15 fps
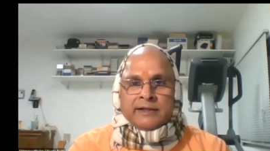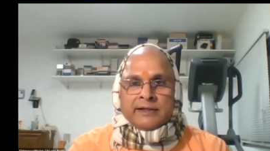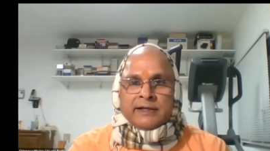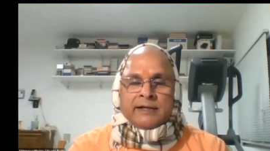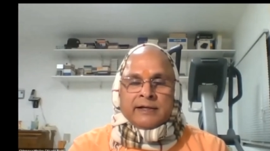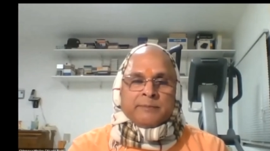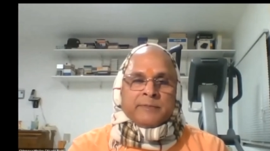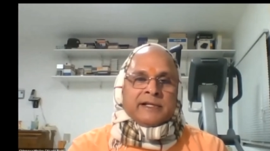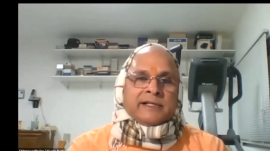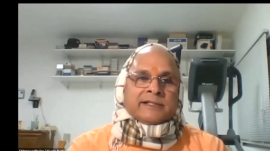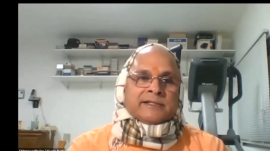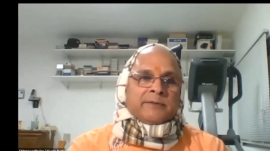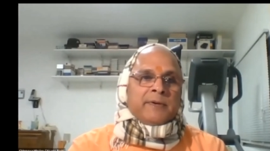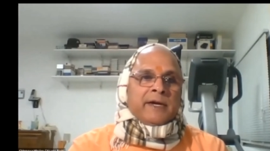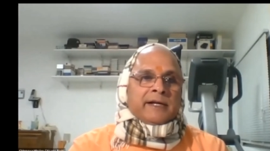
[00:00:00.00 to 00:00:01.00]
There are millions
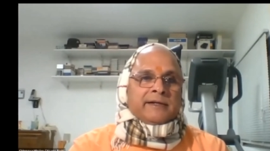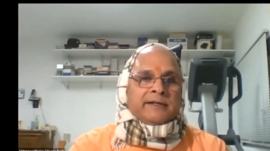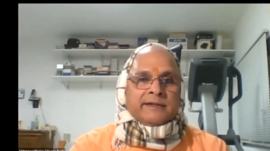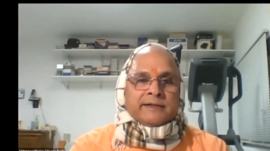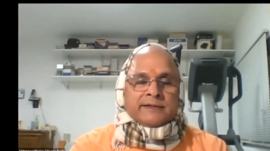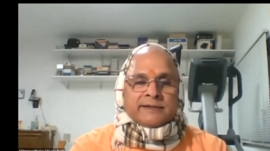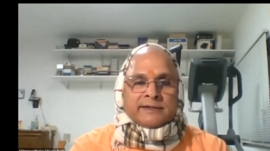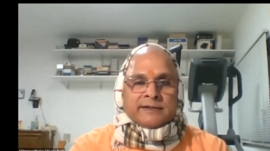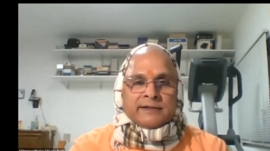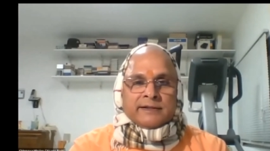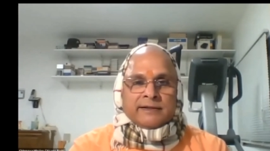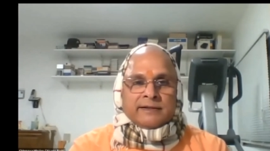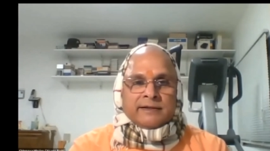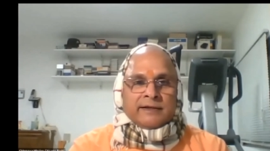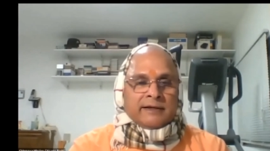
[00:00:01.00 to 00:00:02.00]
of factors
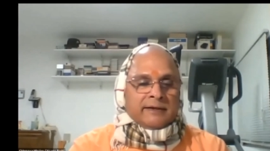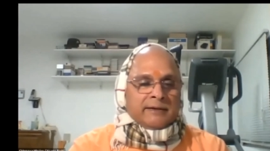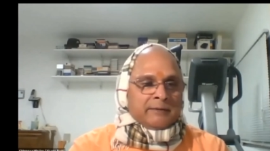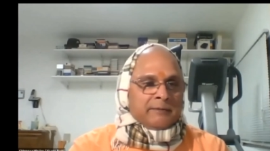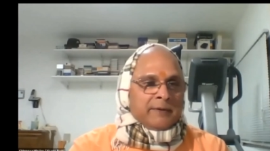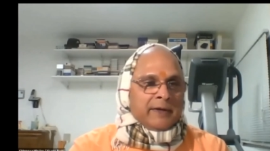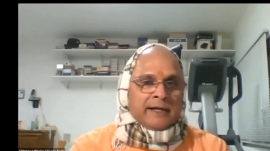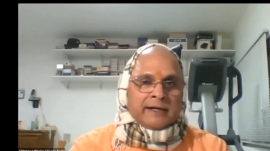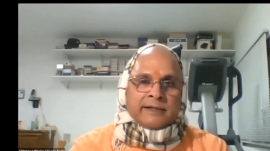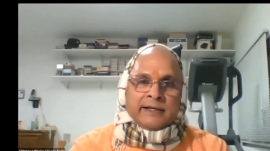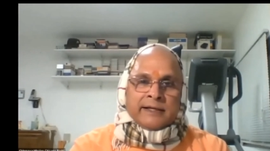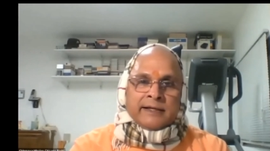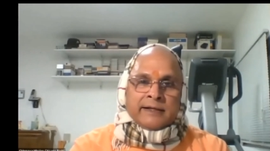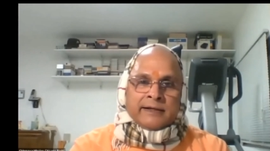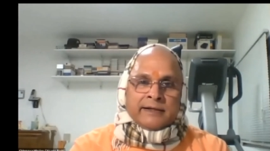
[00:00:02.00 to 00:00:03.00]
uh, are
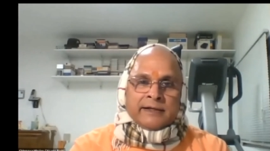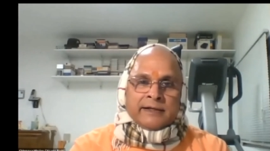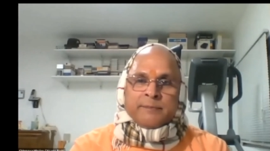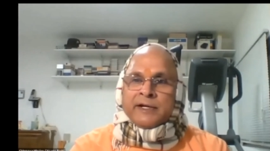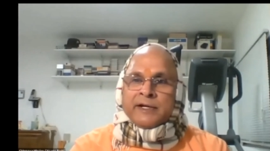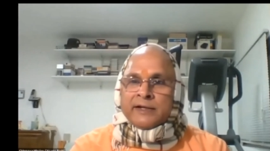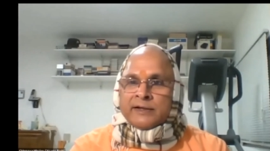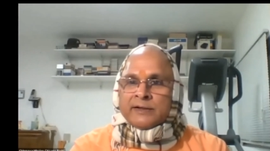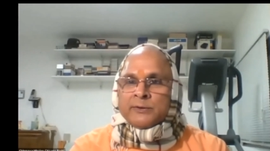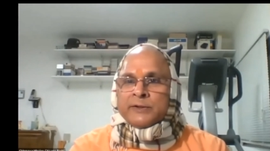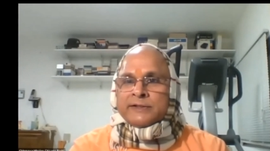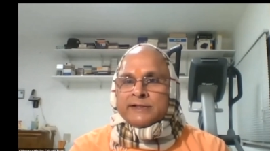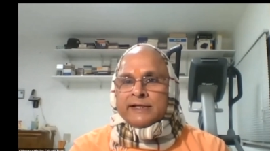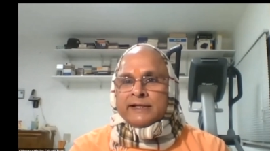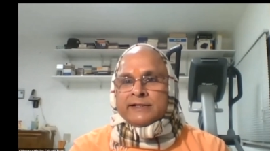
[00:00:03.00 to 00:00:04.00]
there depending on which
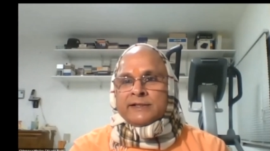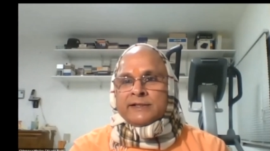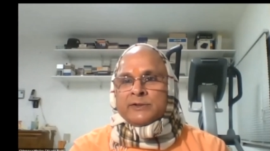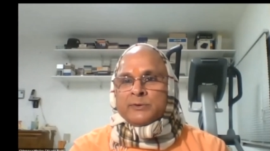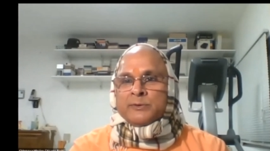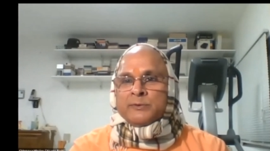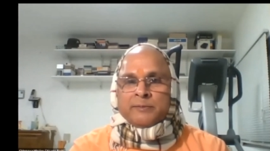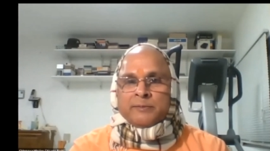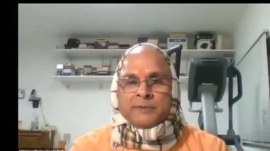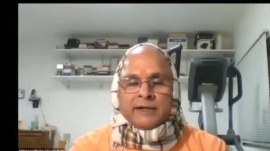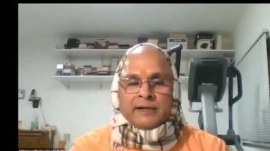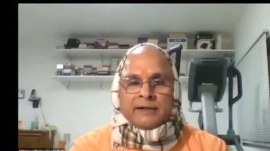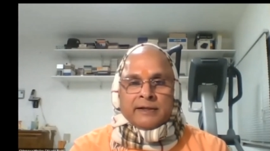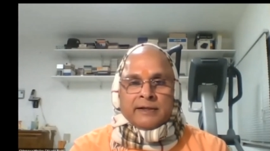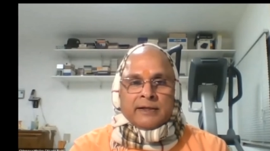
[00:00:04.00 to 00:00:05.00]
a result will
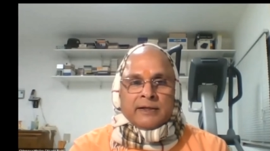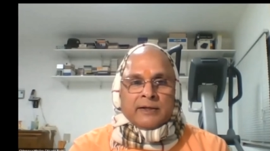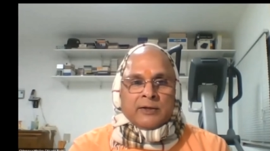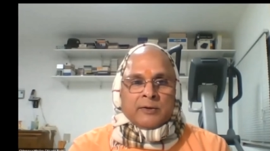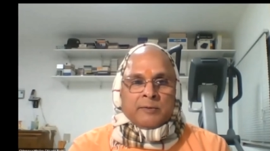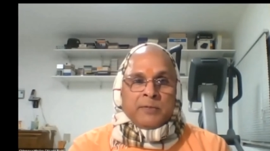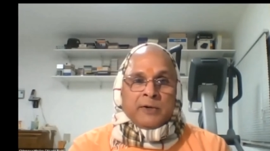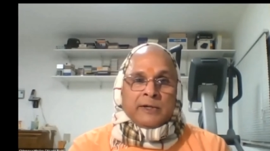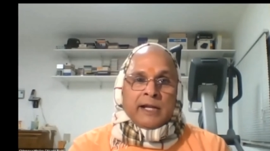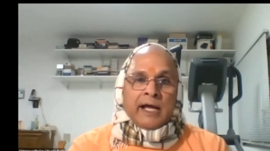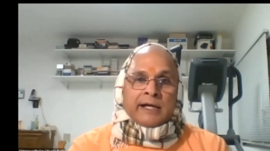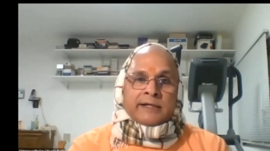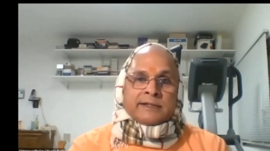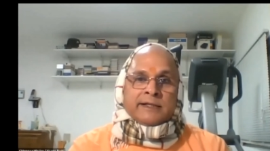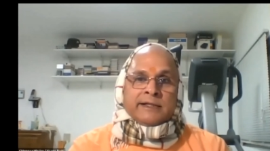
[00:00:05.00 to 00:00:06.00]
obtain. But
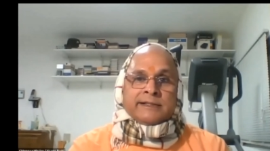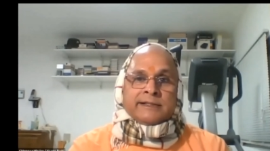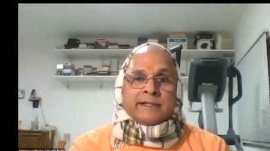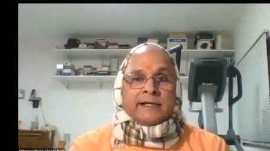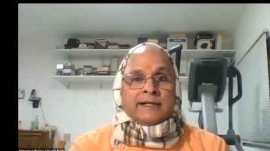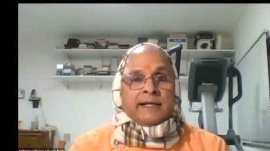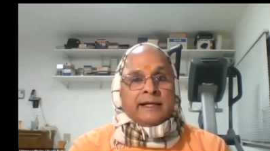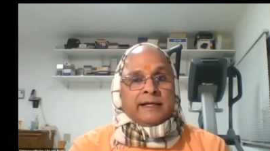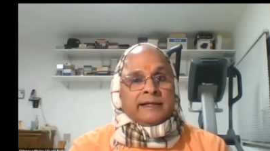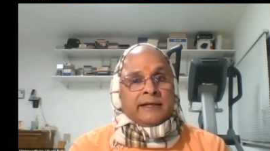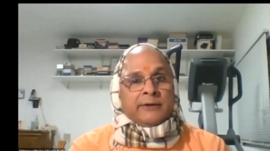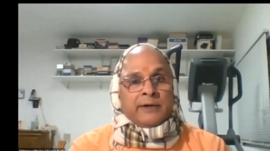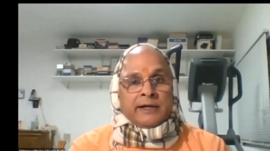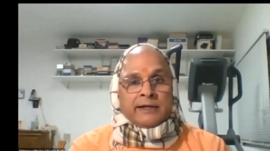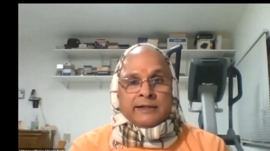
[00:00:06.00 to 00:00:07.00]
action is entirely in
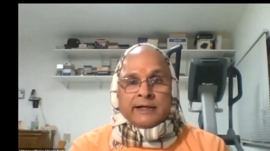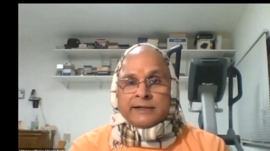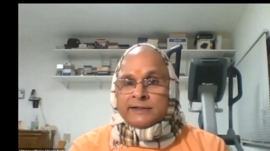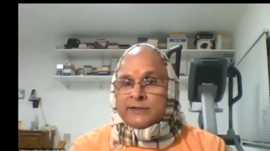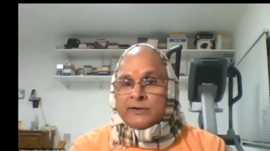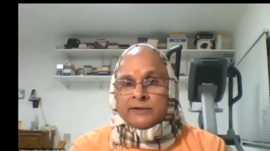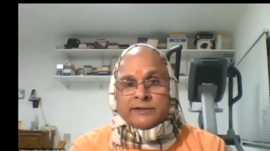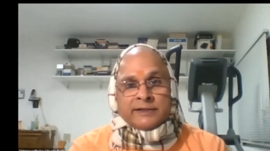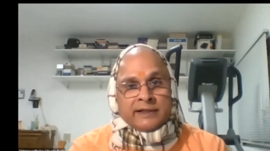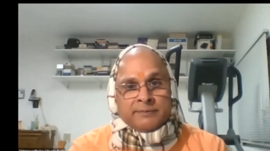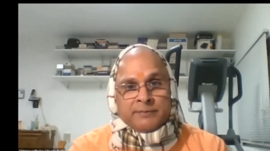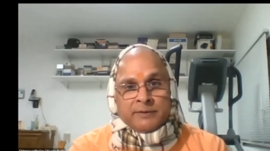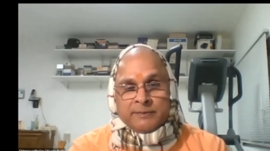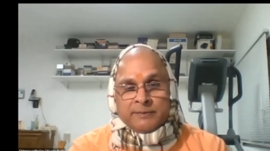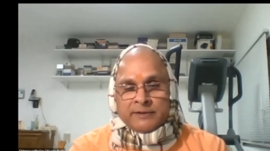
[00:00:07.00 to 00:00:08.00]
our hand. That is called
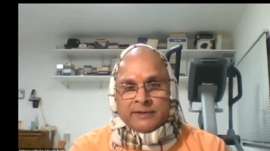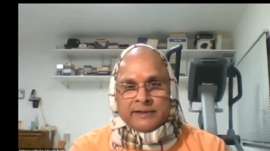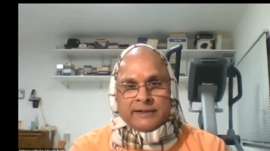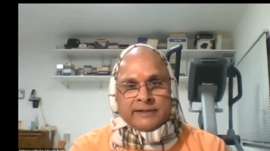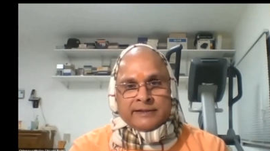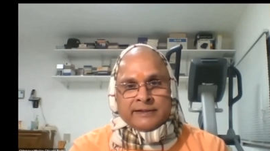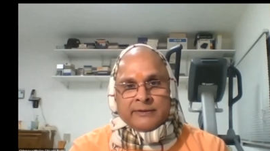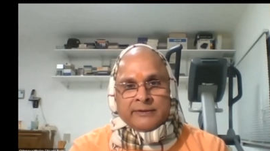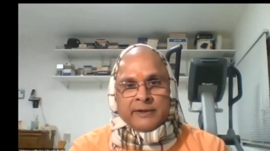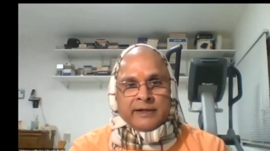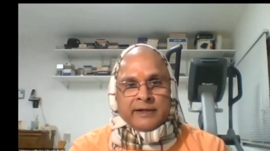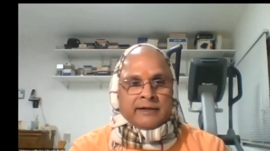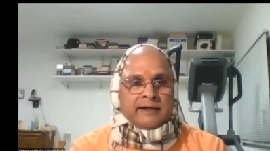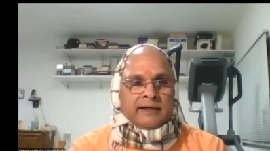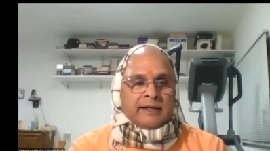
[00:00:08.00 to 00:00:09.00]
self-effort. It is in our
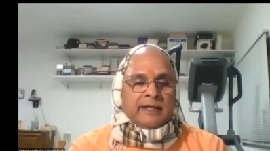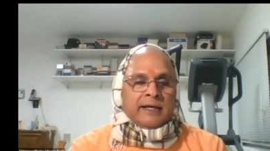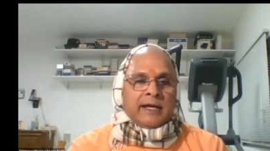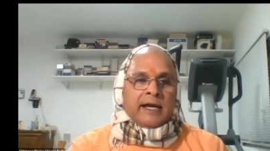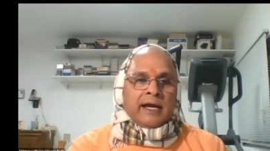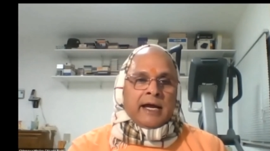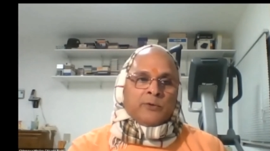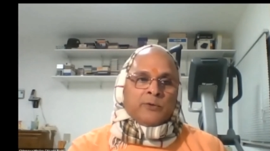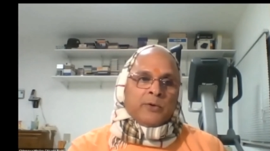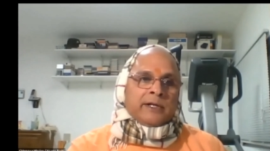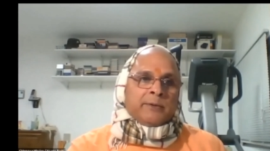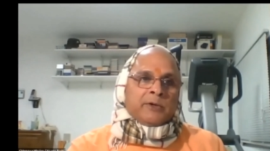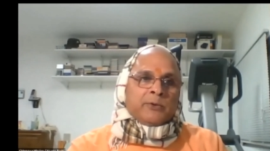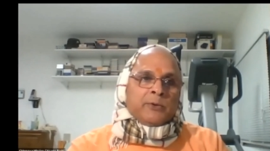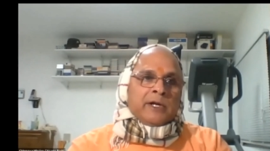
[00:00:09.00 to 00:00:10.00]
hand. And
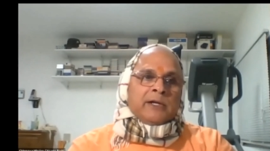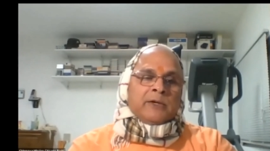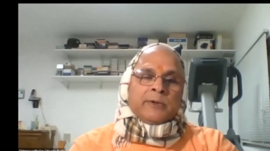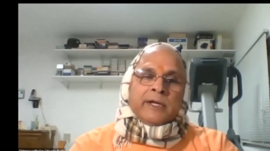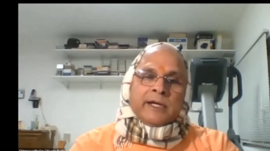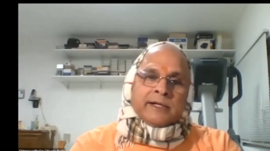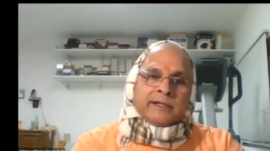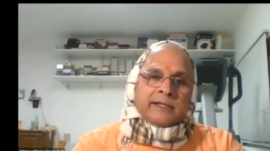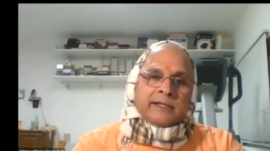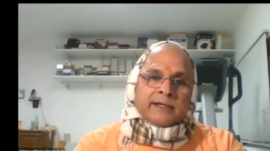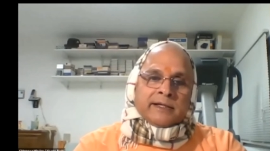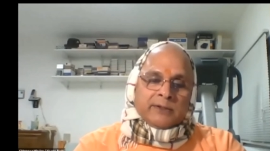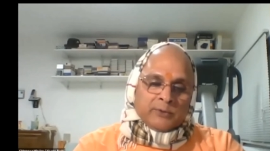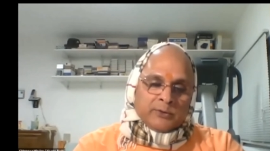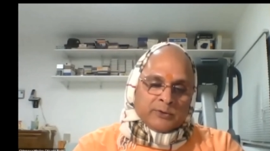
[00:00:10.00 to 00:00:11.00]
whenever we are doing anything,
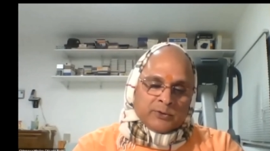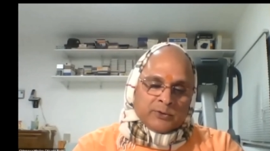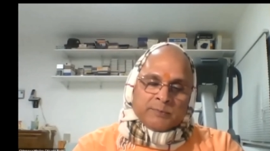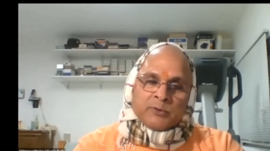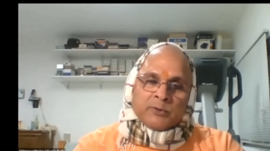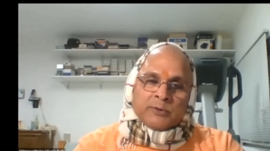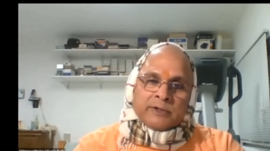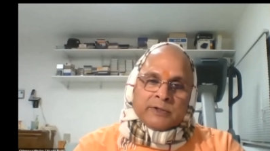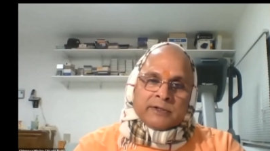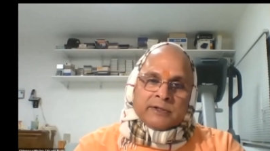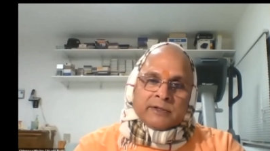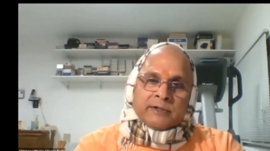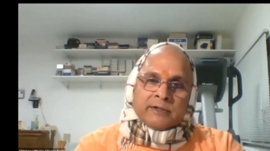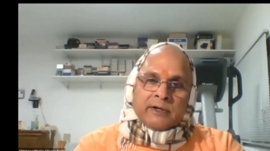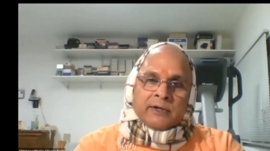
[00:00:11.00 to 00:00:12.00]
we should put
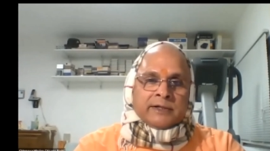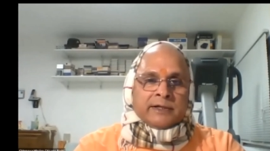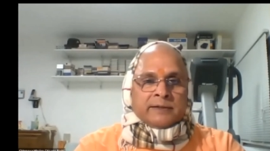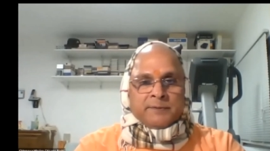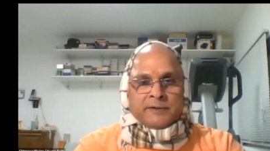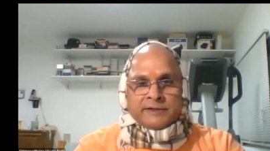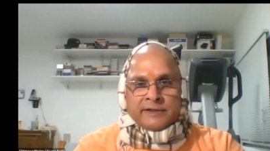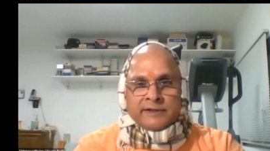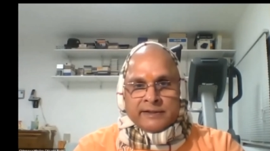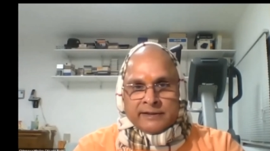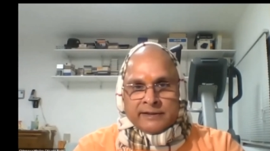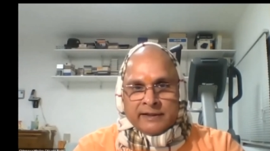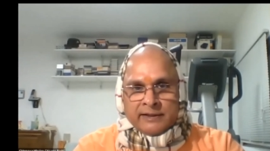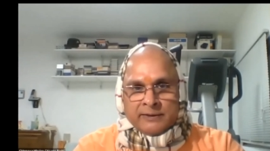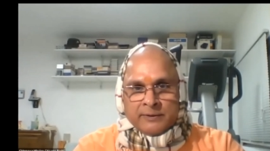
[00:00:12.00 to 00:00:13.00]
100% in
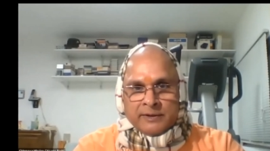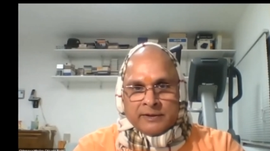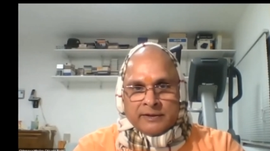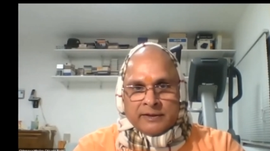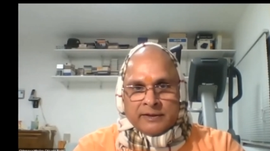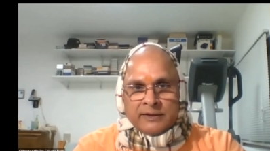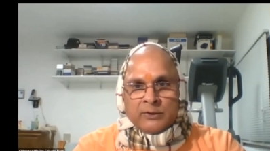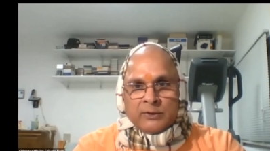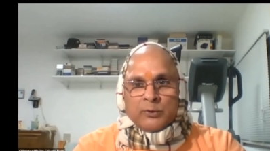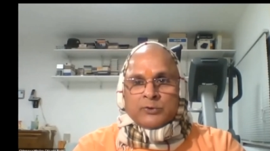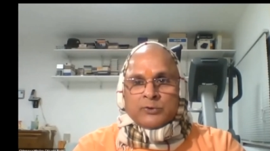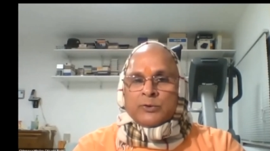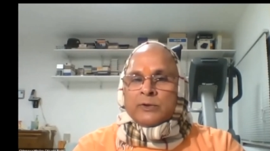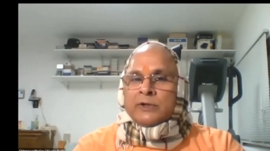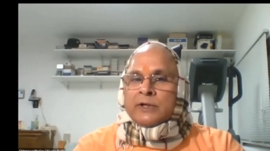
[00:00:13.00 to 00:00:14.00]
that one. We
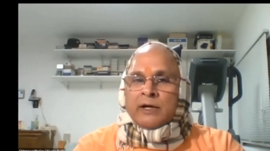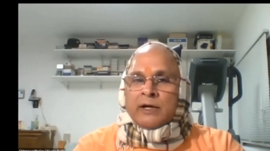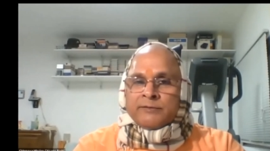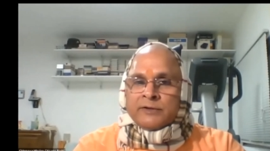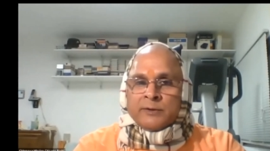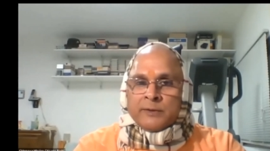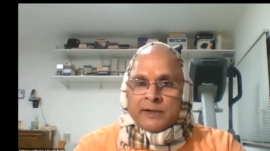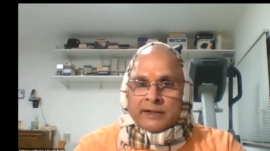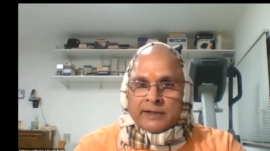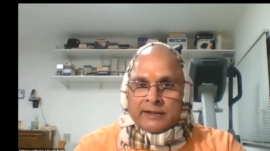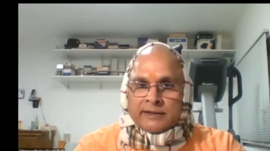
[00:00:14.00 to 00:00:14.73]
should love the work.